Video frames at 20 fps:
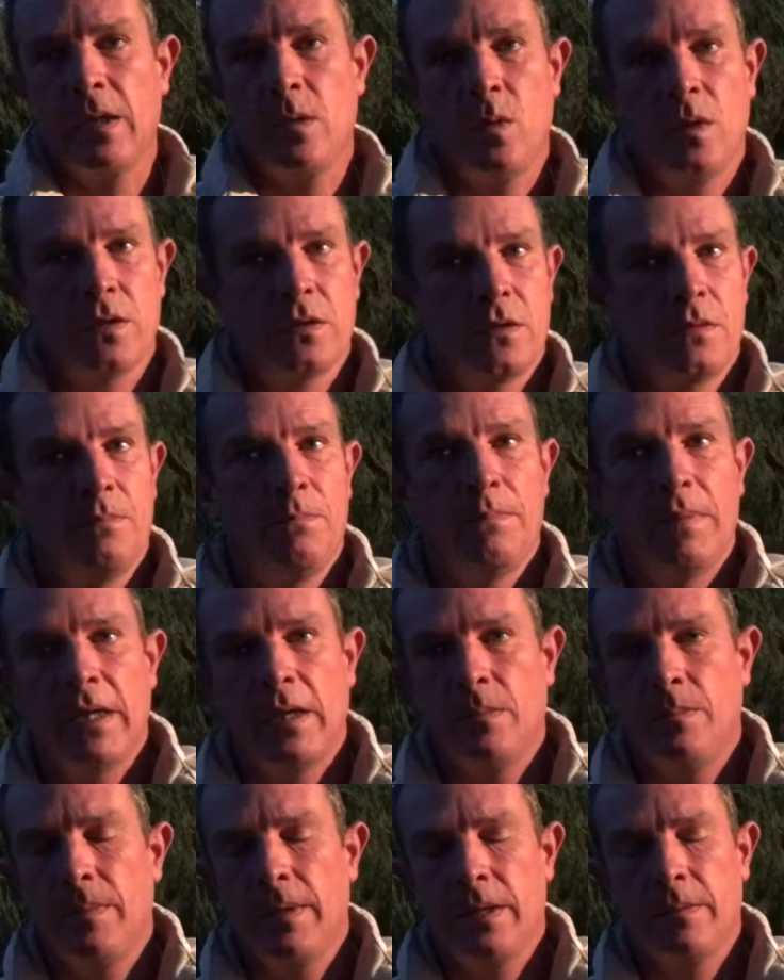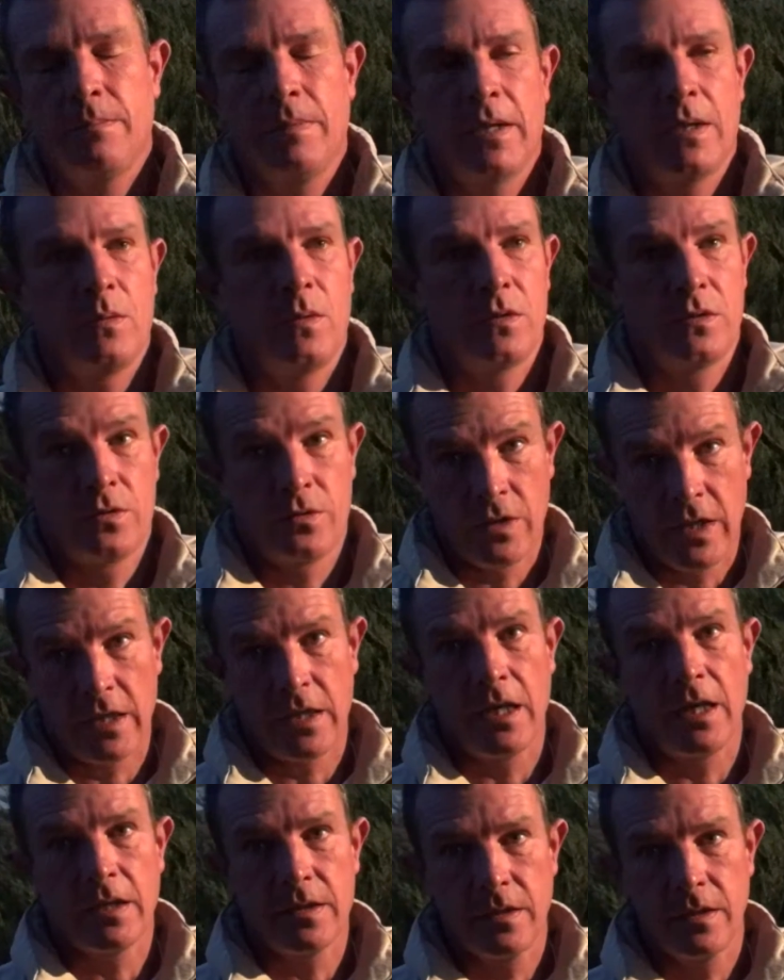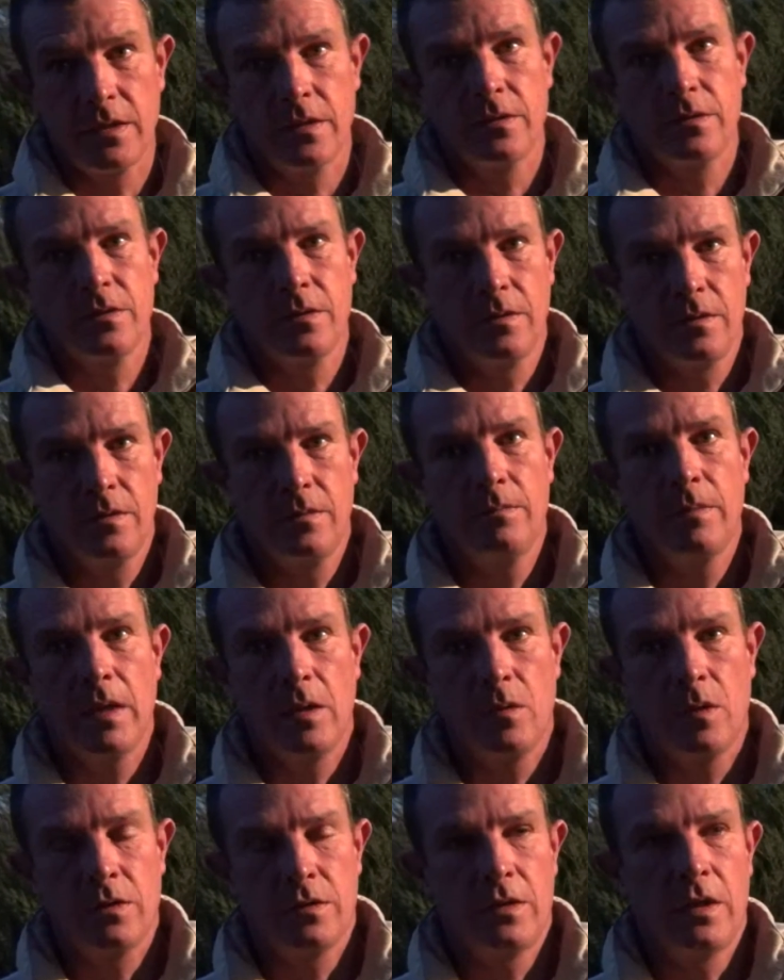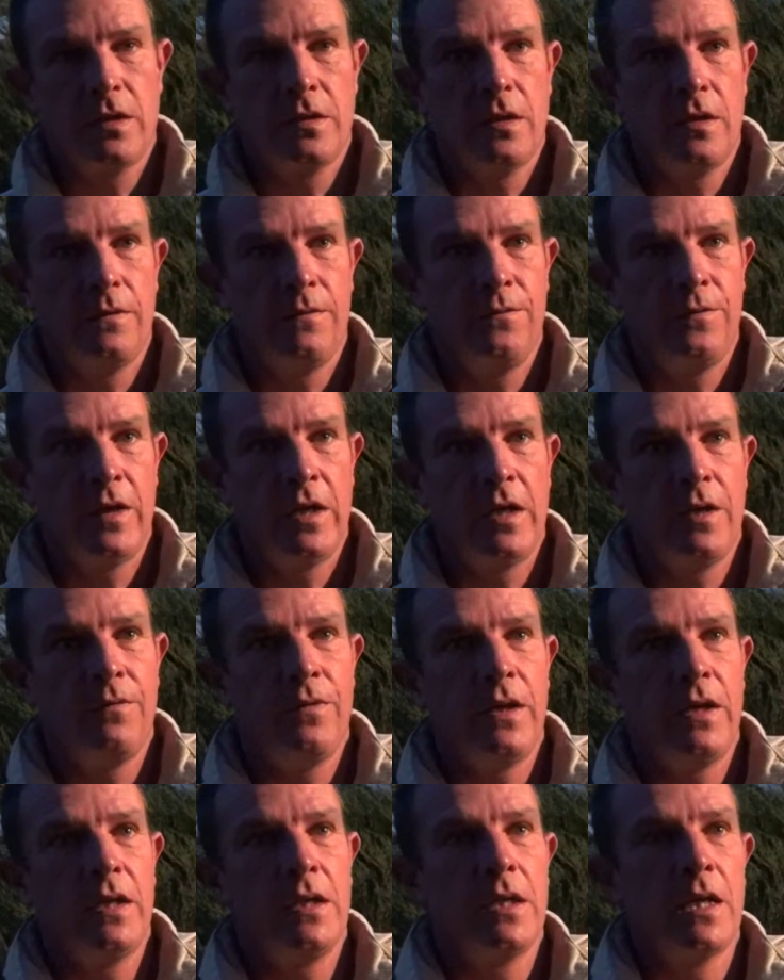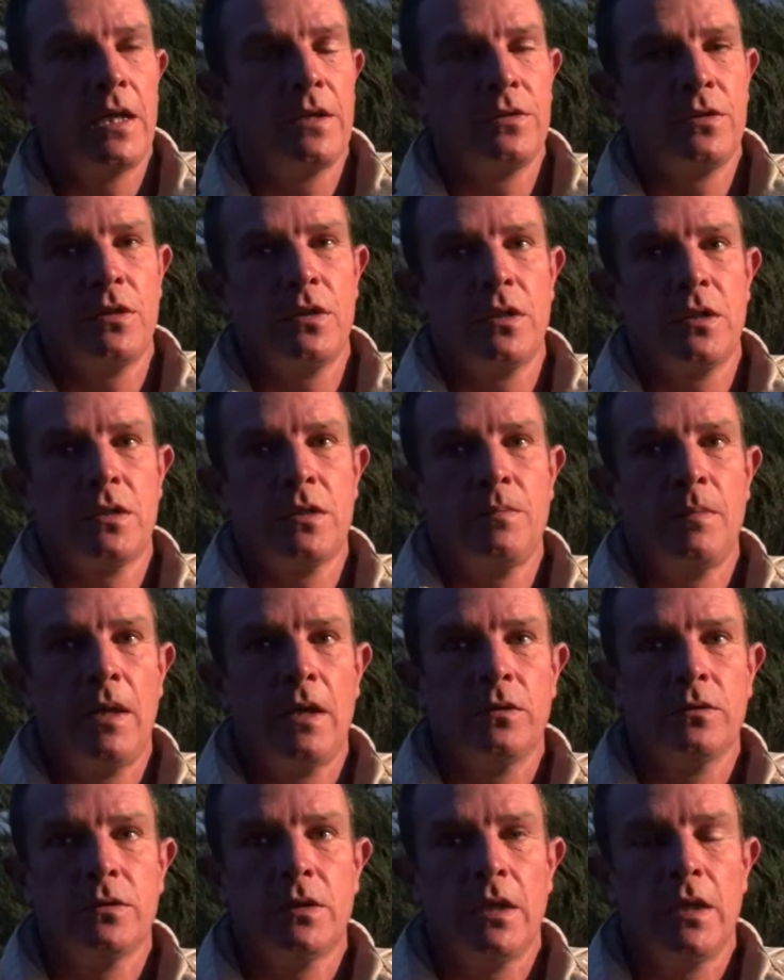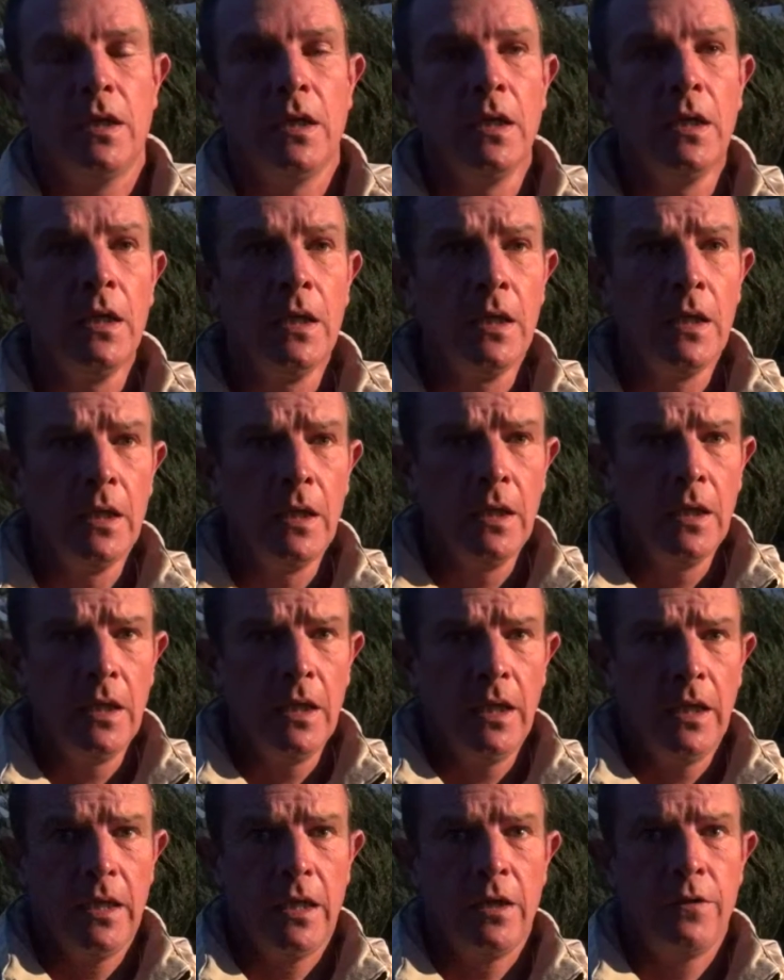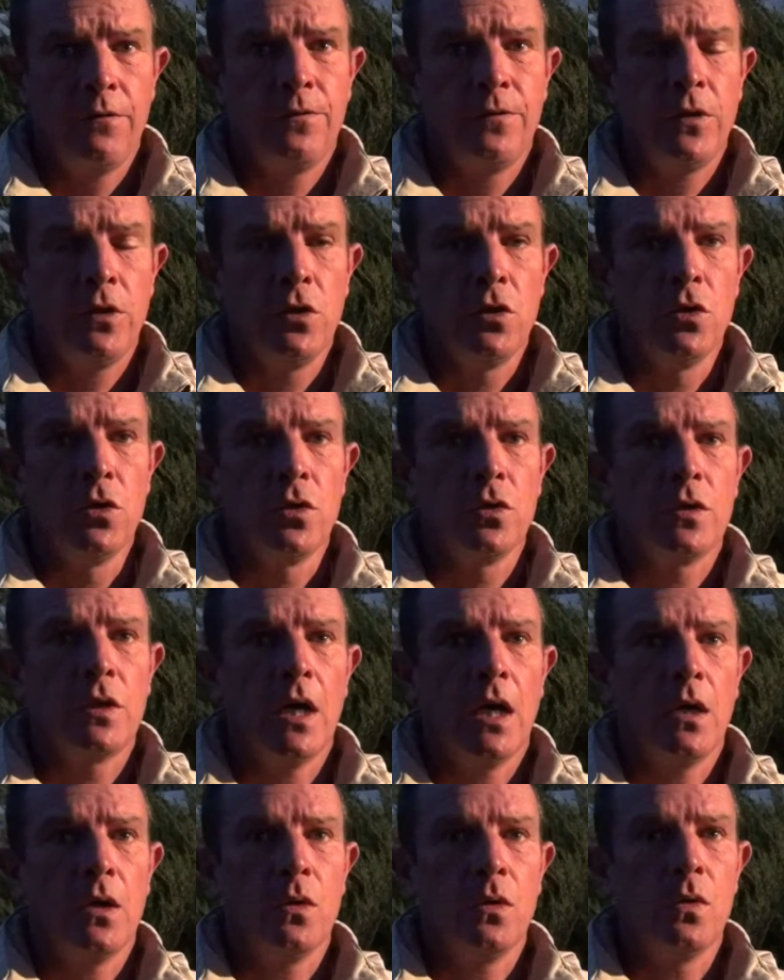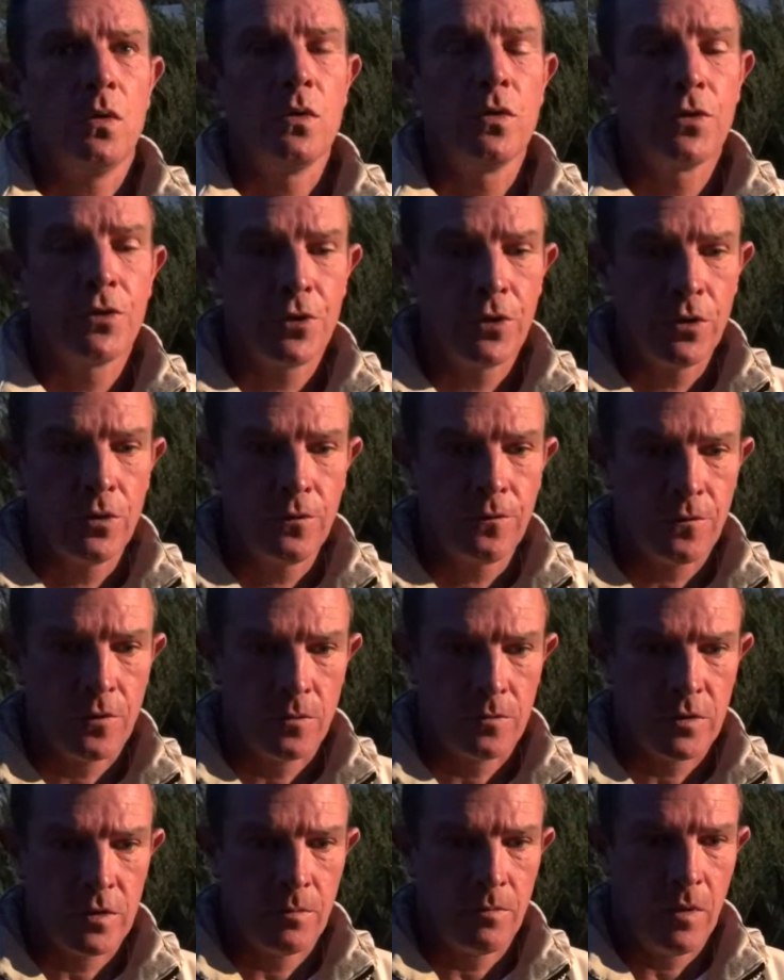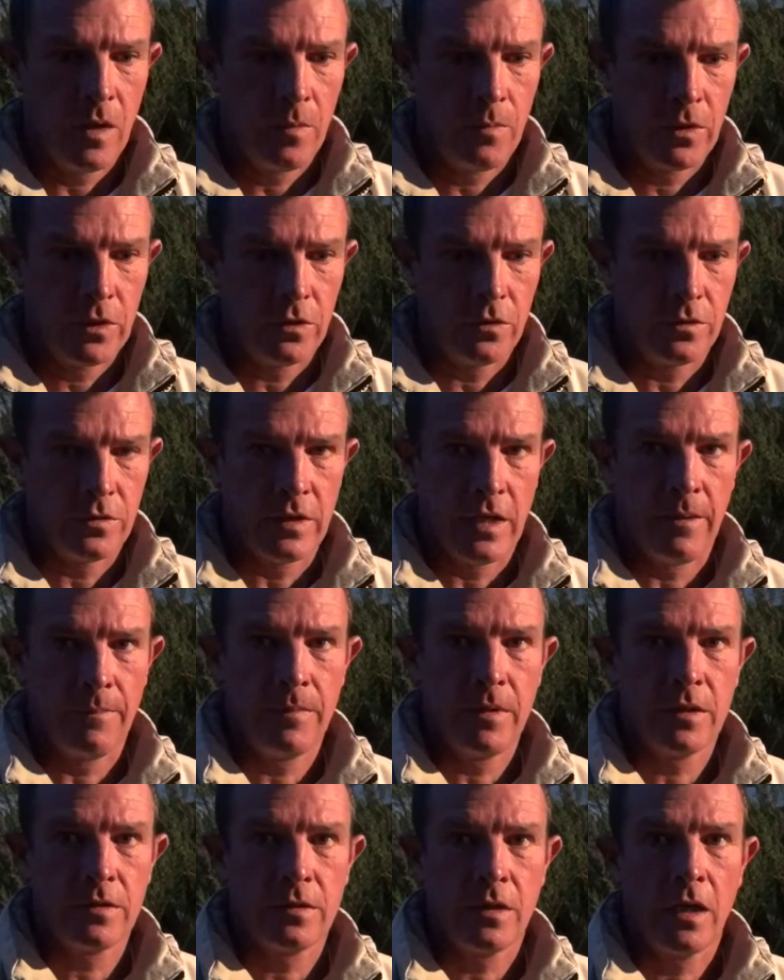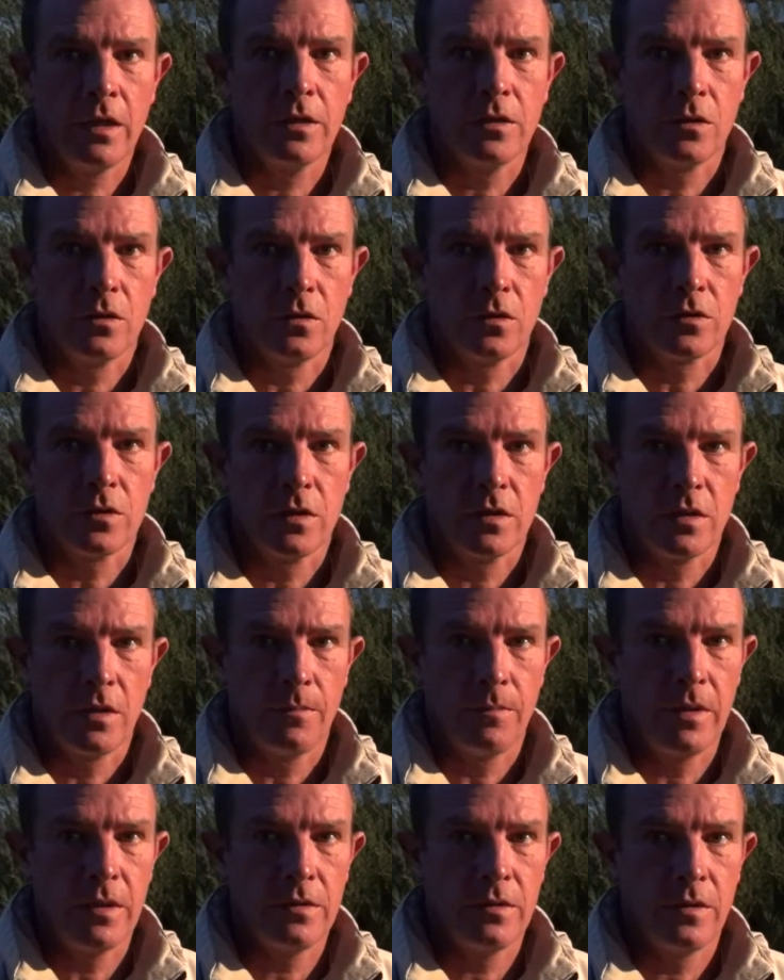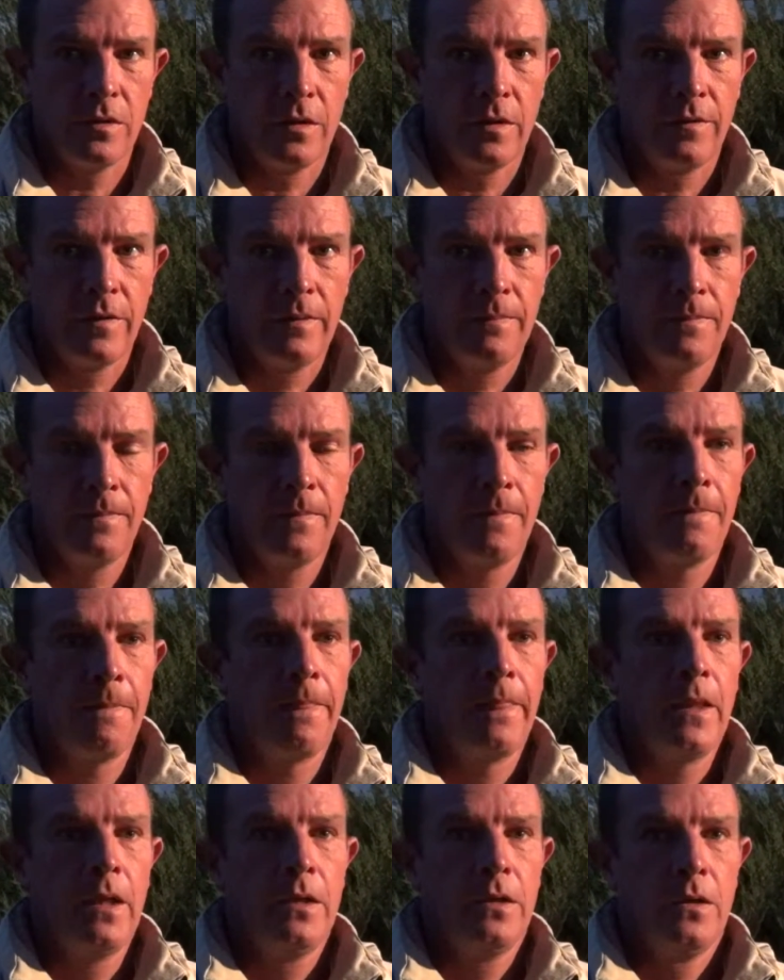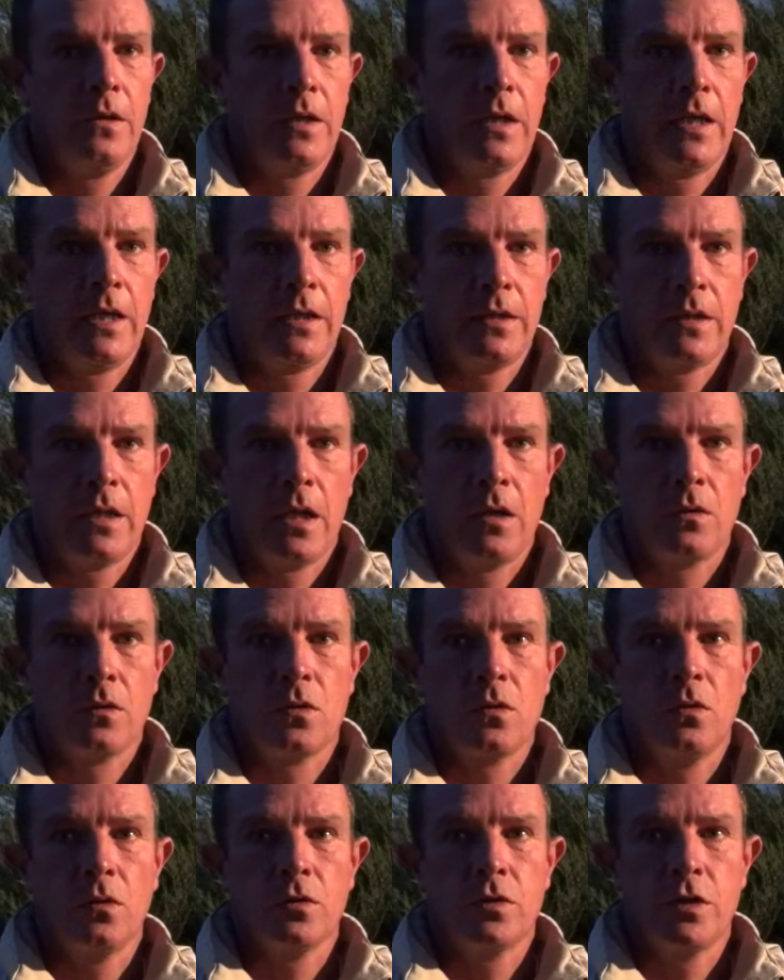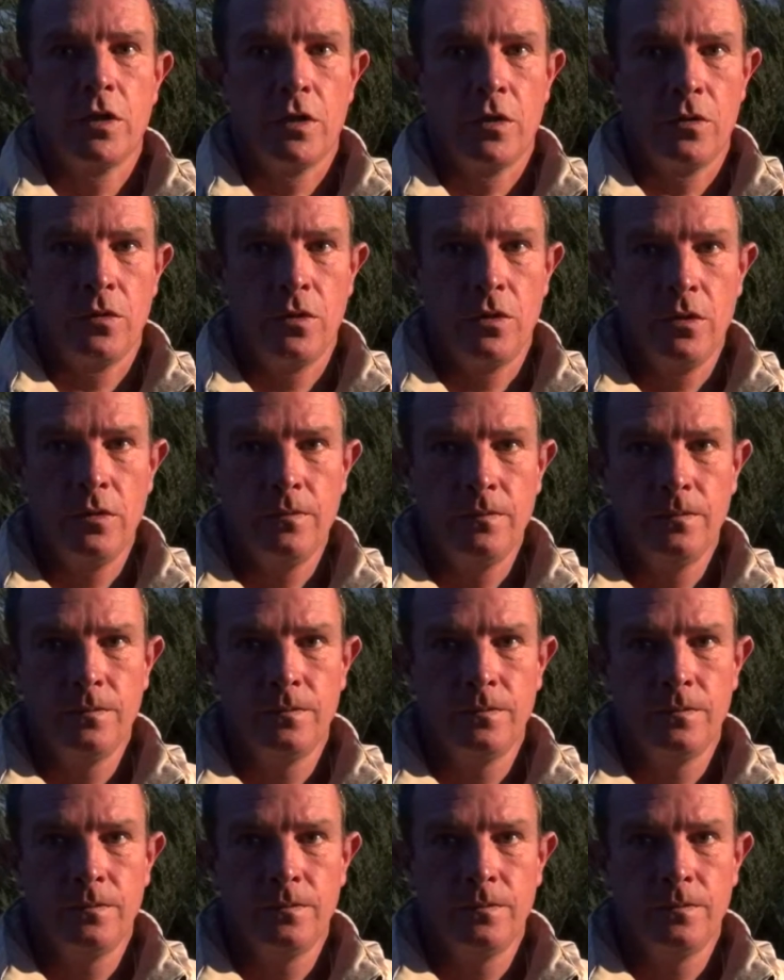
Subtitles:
Big ones. Big ones. Truck accidents. Big ones. There's a very, very dangerous mountain. If you go through from Zimbabwe to Zambia side, you cross the Zambezi River, you get a town called Chirundu.